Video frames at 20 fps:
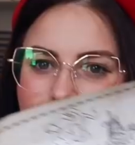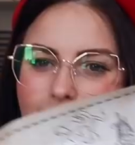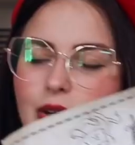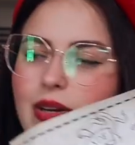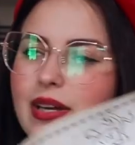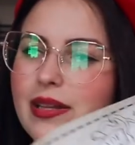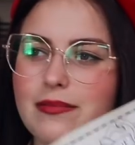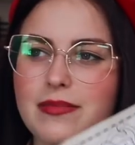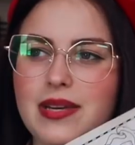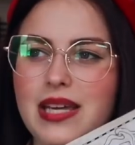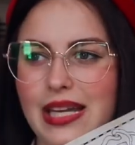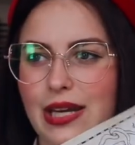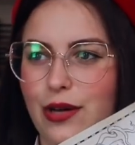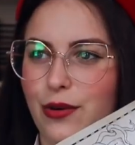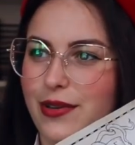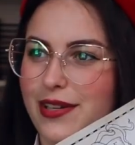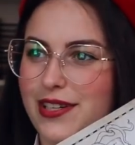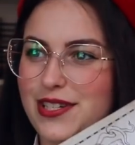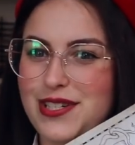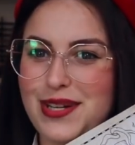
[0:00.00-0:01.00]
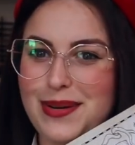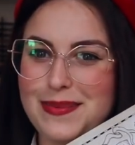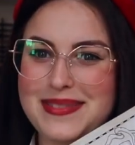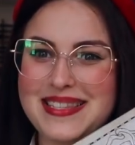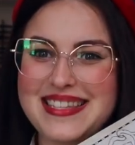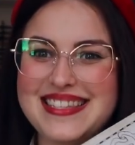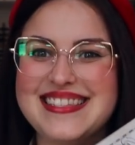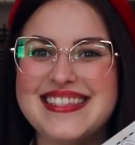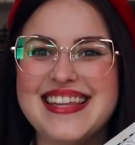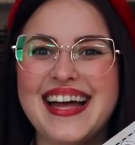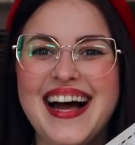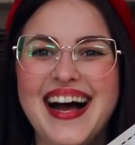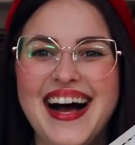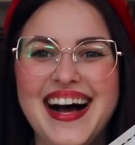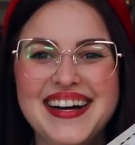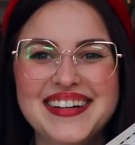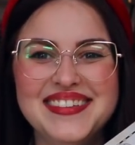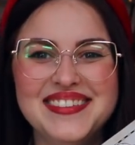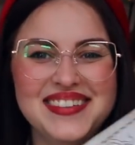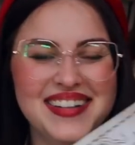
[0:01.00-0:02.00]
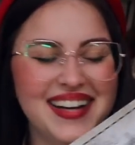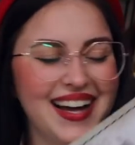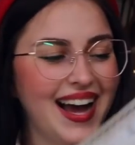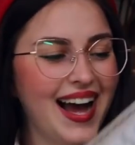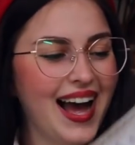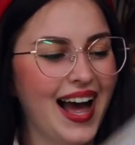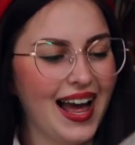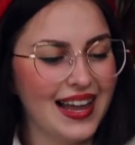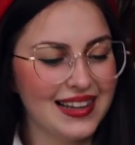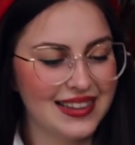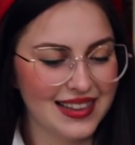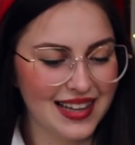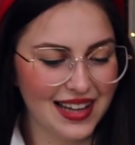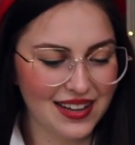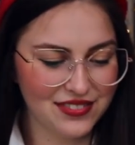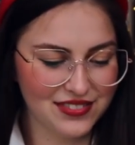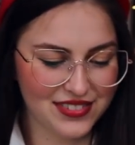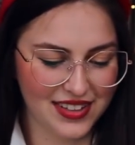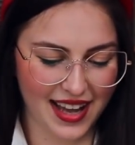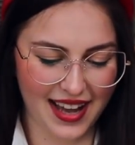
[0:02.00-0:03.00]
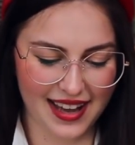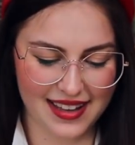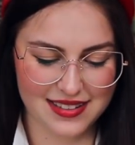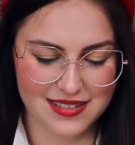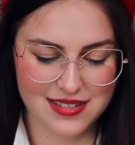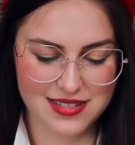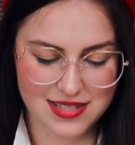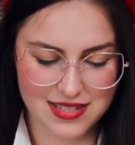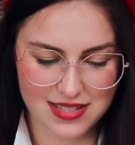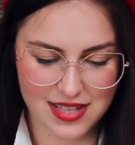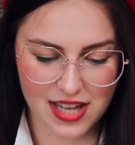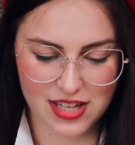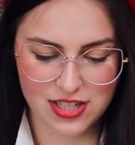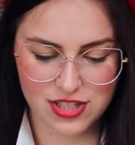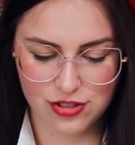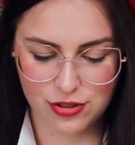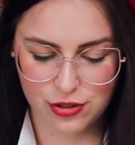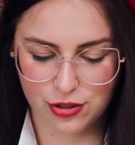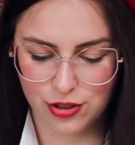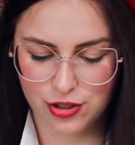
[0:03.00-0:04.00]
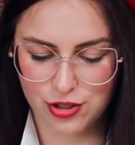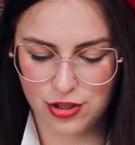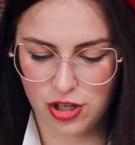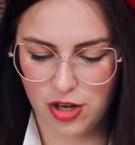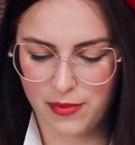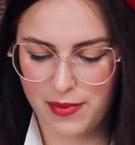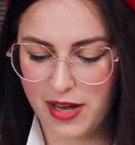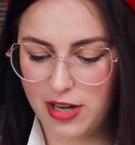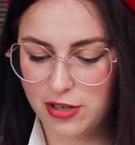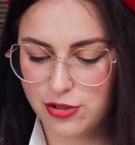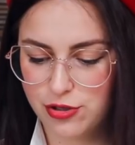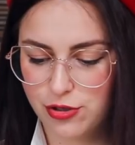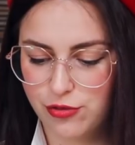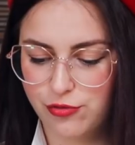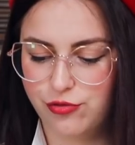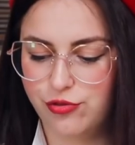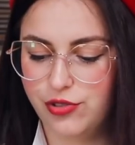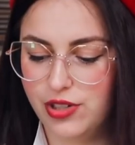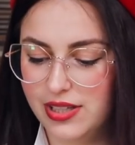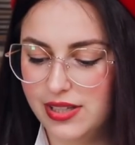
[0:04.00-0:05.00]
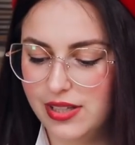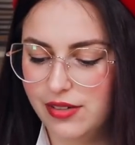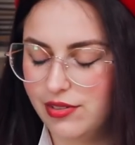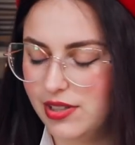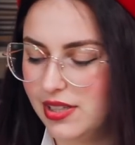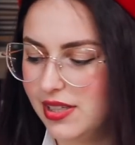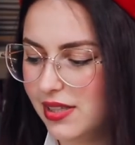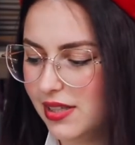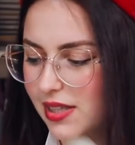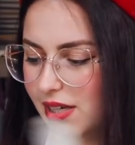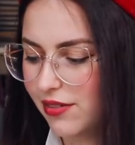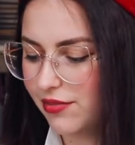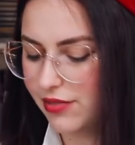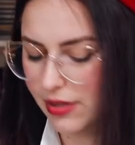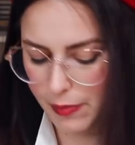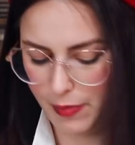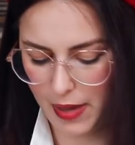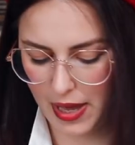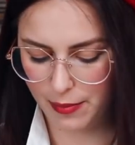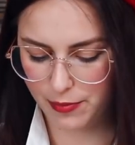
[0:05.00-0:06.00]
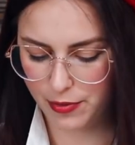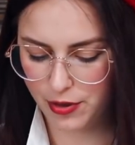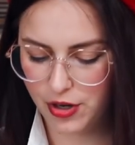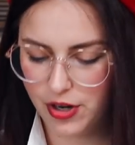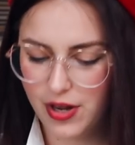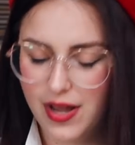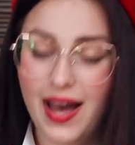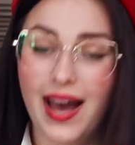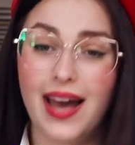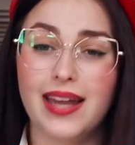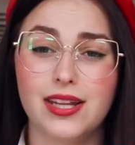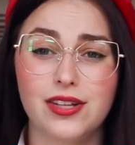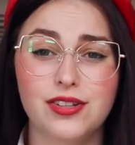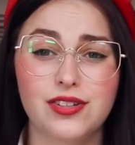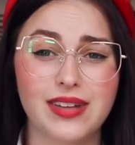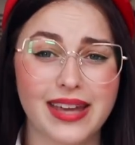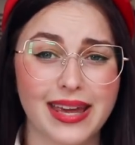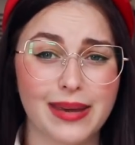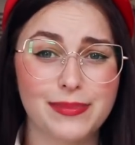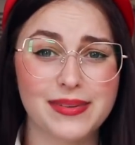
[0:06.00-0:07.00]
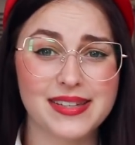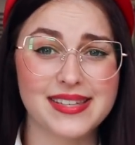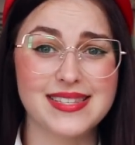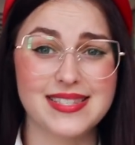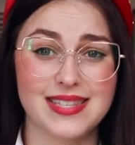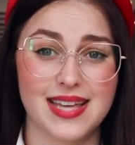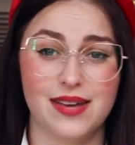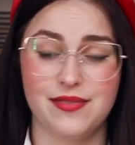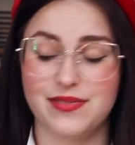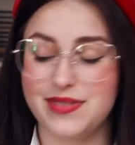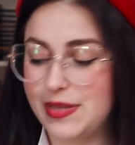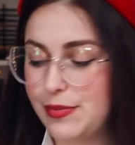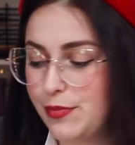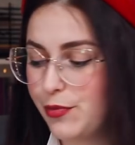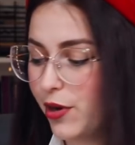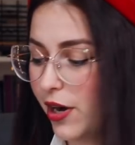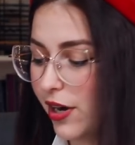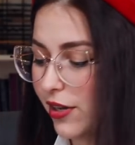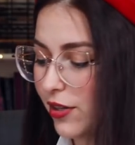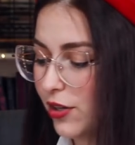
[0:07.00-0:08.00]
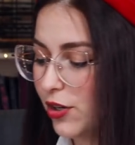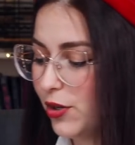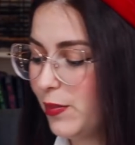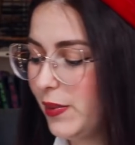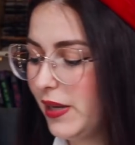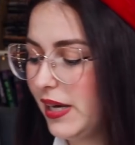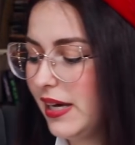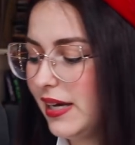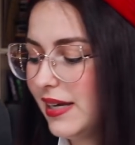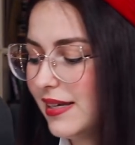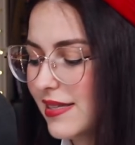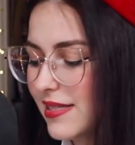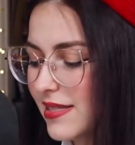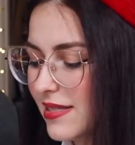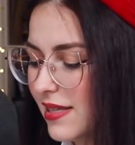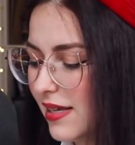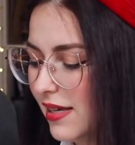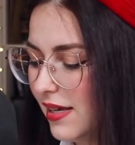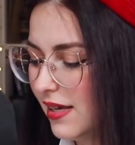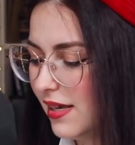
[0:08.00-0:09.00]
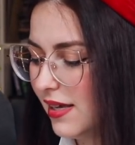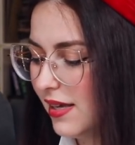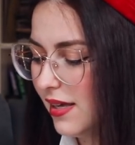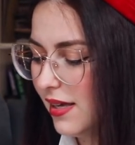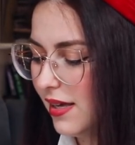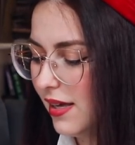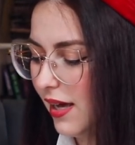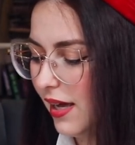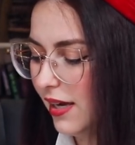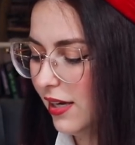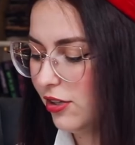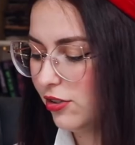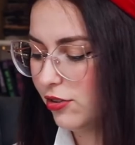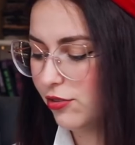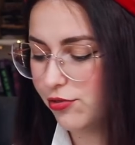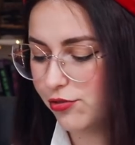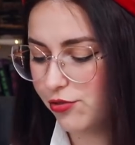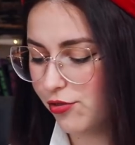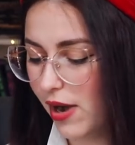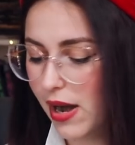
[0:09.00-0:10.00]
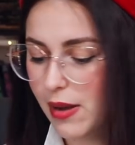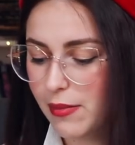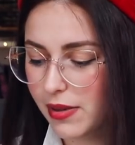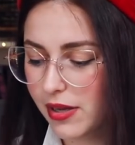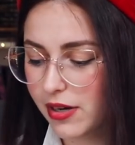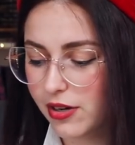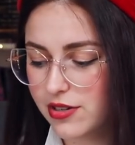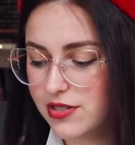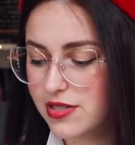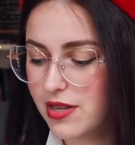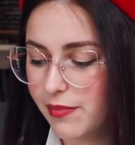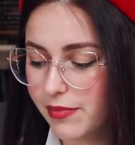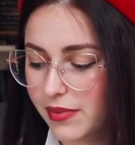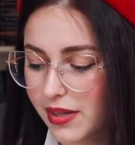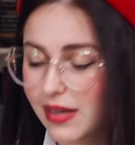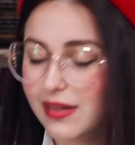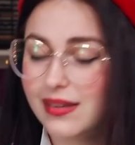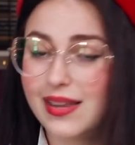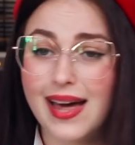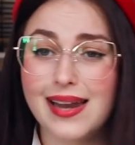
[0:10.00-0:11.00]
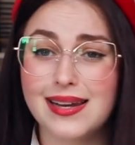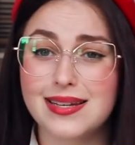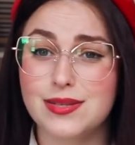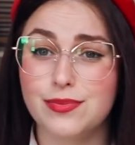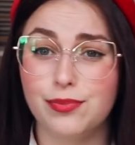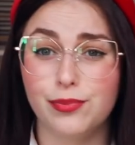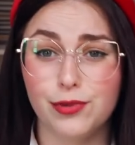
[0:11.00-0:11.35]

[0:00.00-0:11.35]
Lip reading: Look at me knowing shops and stuff. I love that, such good job. I really, really love the paper. I need to keep this safe somewhere though, because I need to frame it or something. That is